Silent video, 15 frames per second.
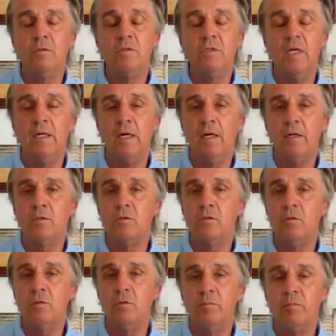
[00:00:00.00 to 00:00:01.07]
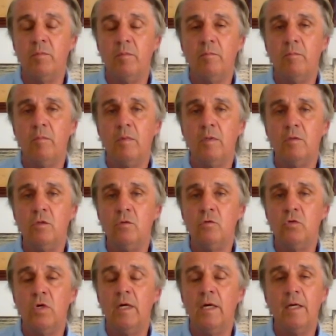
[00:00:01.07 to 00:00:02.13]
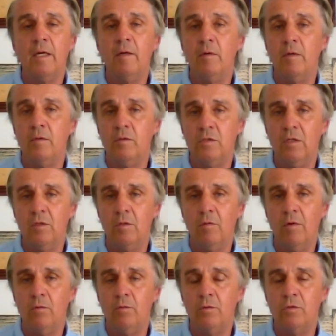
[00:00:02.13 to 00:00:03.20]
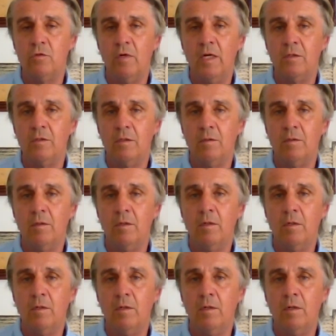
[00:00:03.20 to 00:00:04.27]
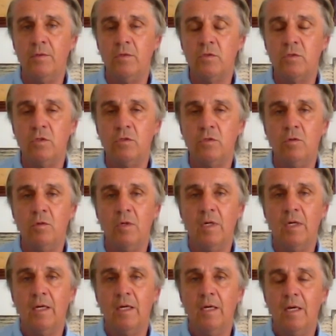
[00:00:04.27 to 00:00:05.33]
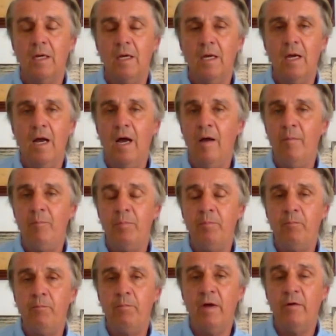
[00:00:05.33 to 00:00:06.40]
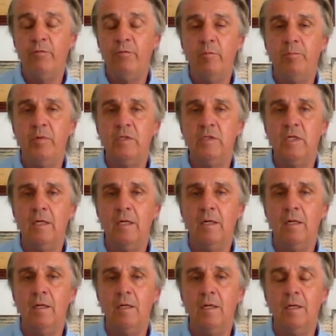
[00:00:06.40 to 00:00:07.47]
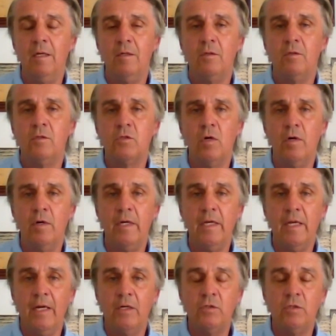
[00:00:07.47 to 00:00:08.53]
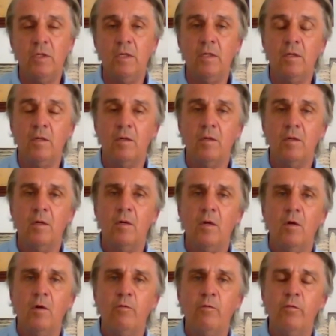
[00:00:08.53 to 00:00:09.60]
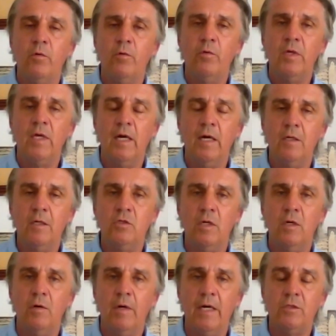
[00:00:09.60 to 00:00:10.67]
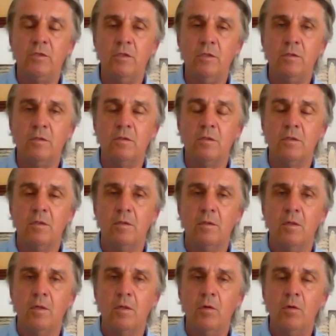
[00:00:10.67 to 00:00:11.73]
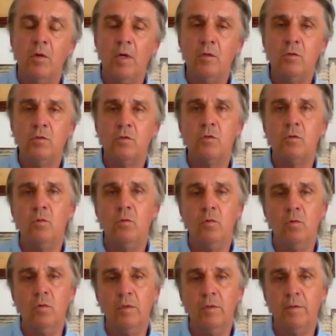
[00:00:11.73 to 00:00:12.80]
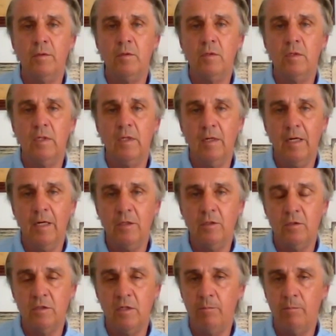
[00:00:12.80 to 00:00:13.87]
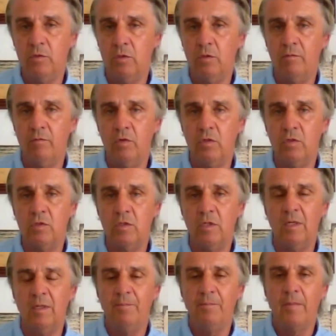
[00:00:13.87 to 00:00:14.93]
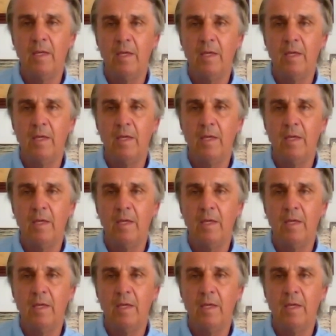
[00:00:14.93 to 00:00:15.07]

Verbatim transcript: set out to to try and set the record straight on this issue. I, I feel particularly sorry, actually, for the younger generations going to school and later some to university